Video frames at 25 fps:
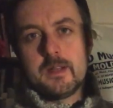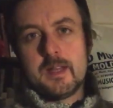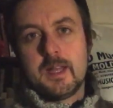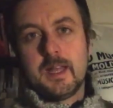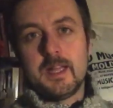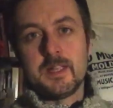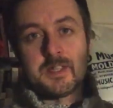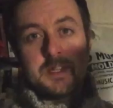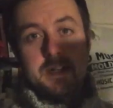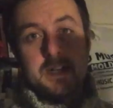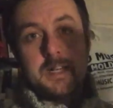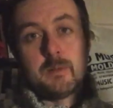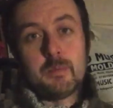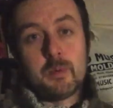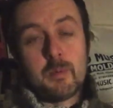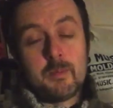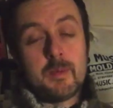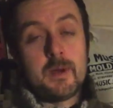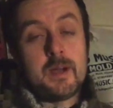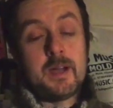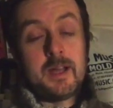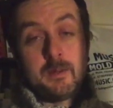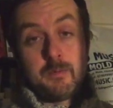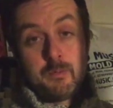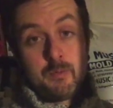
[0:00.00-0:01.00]
It's an album
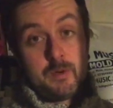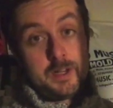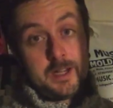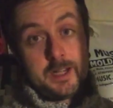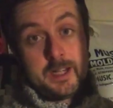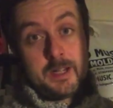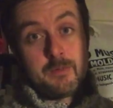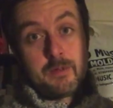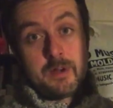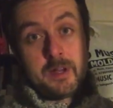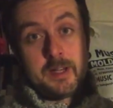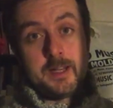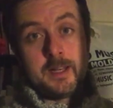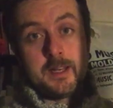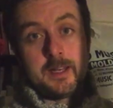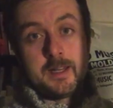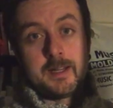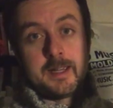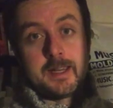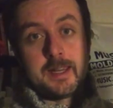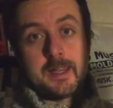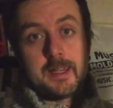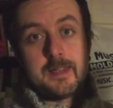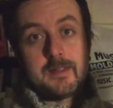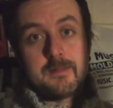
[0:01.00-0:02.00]
I really, really
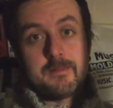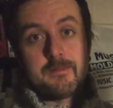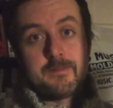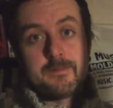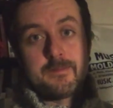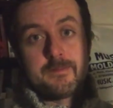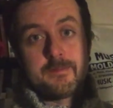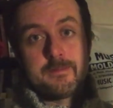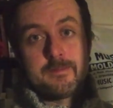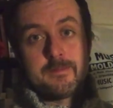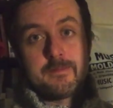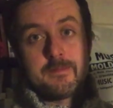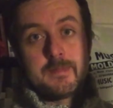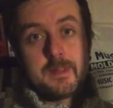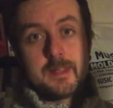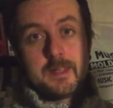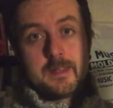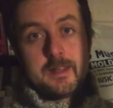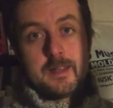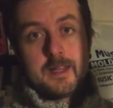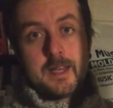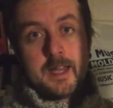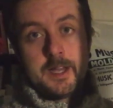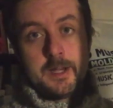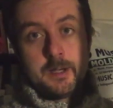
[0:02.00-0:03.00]
like,
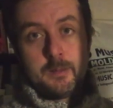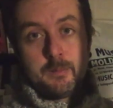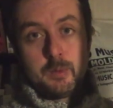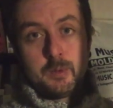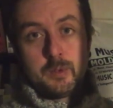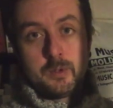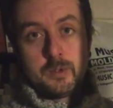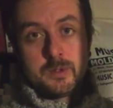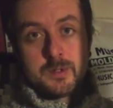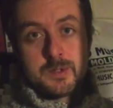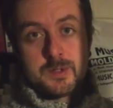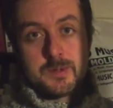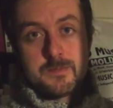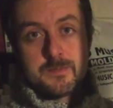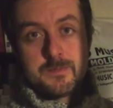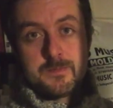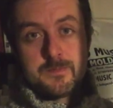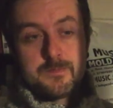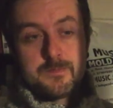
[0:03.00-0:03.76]
Animals.